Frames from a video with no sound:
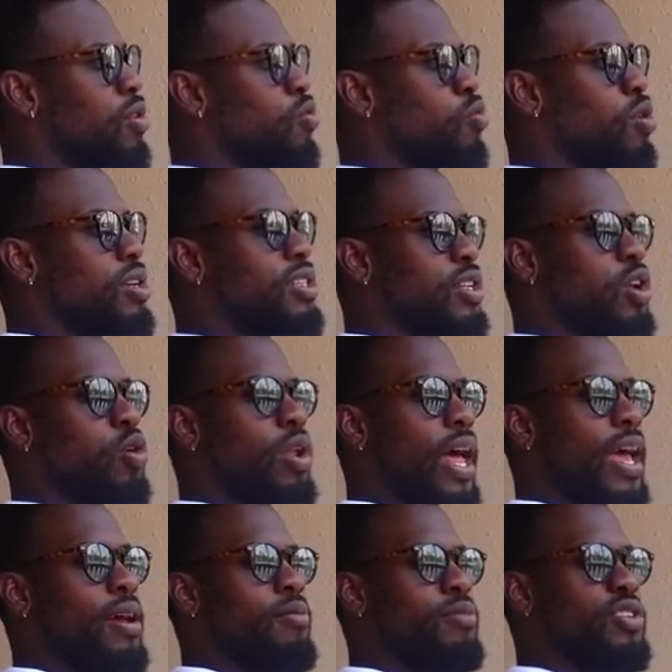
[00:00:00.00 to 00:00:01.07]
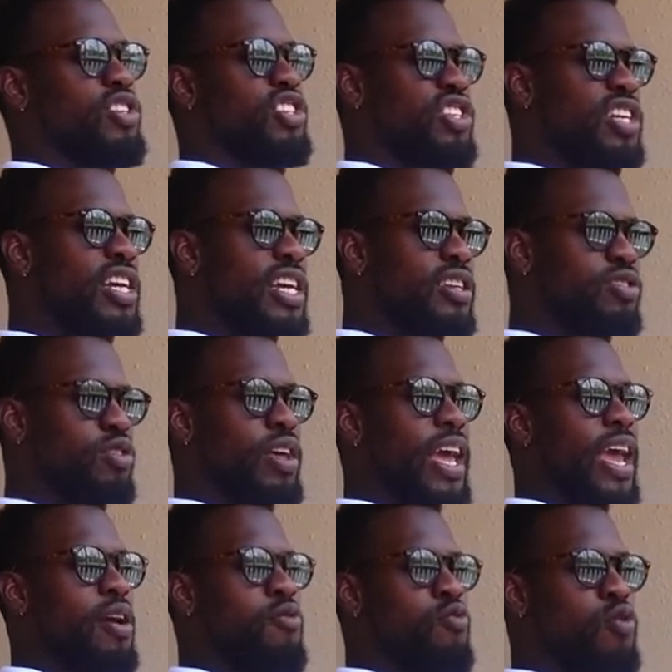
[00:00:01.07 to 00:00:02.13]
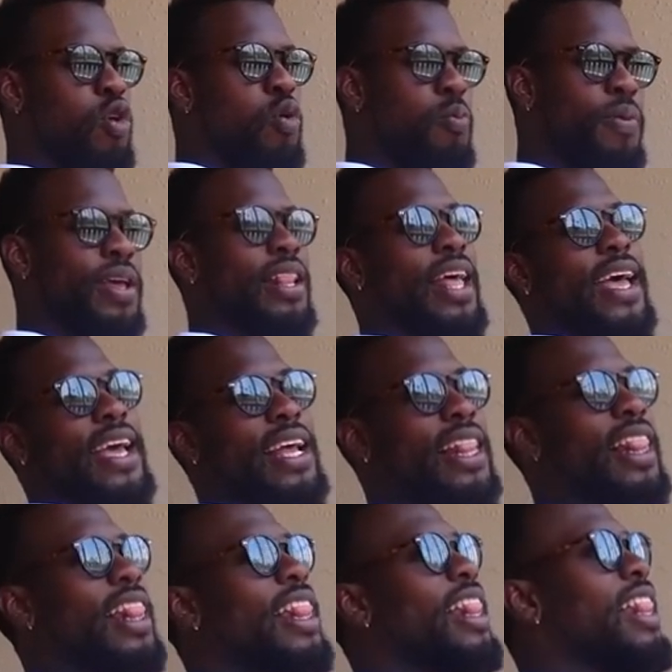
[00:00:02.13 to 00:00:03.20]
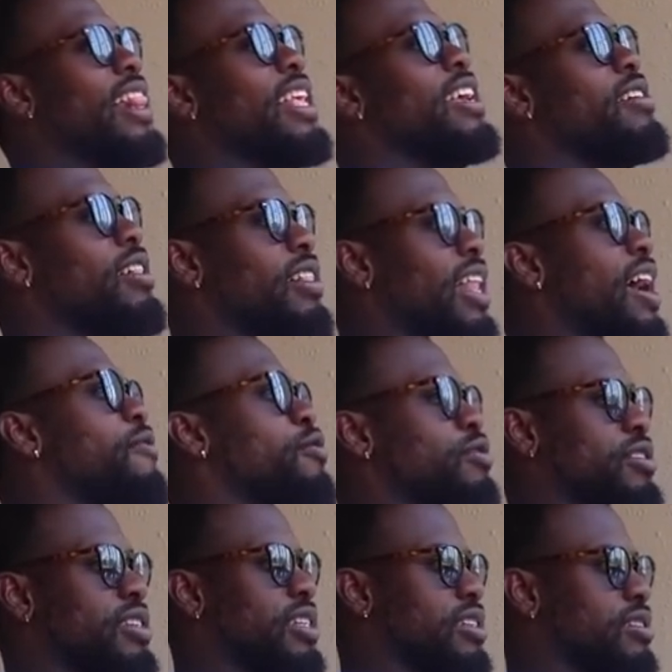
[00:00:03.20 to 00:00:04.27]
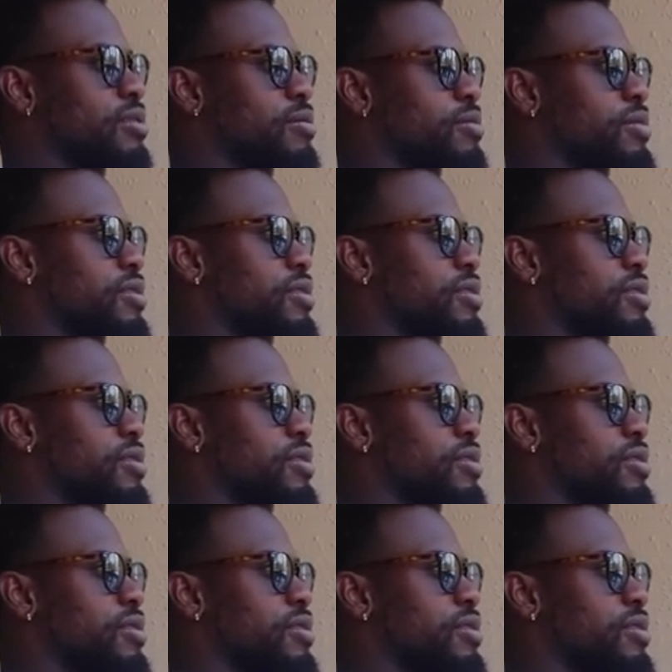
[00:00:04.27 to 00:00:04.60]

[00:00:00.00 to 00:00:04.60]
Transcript: it wasn't no like machine, so they had rope and like lever systems.